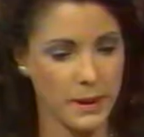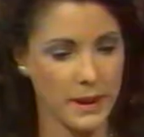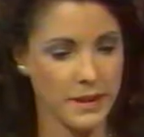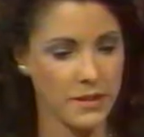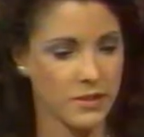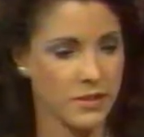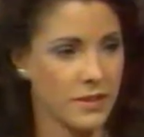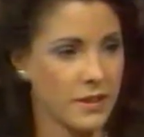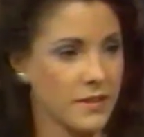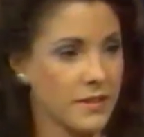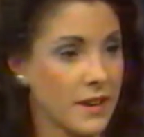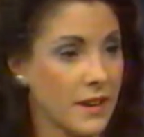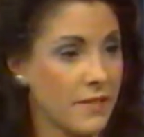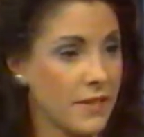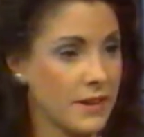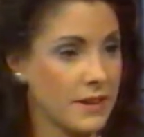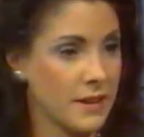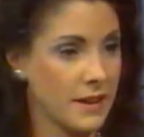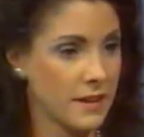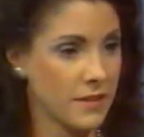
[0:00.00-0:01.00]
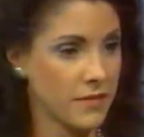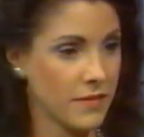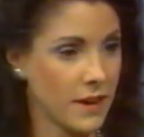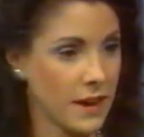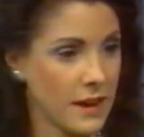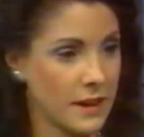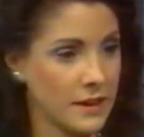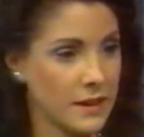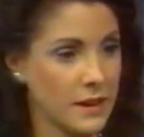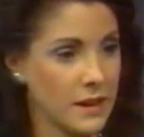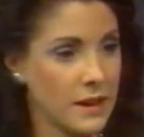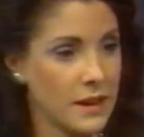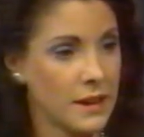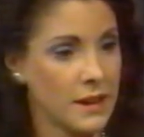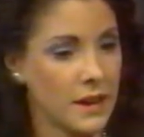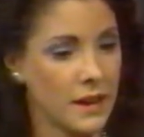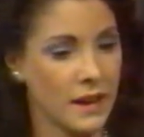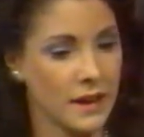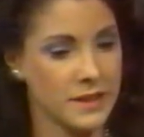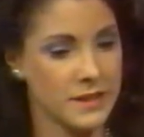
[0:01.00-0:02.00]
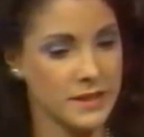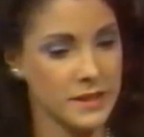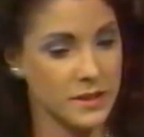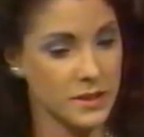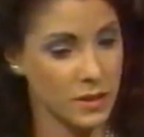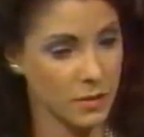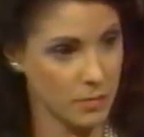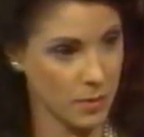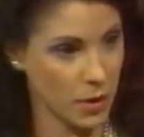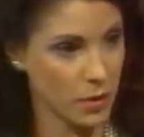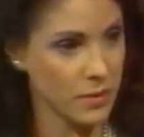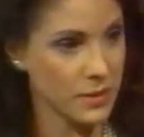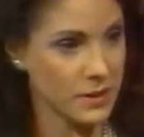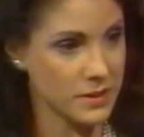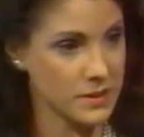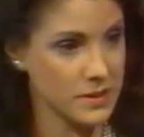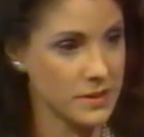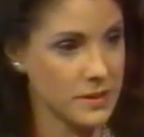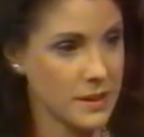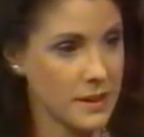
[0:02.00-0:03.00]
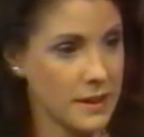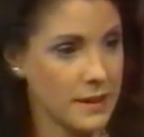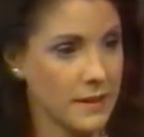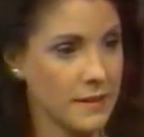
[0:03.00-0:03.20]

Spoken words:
page 6, I've identified 6 components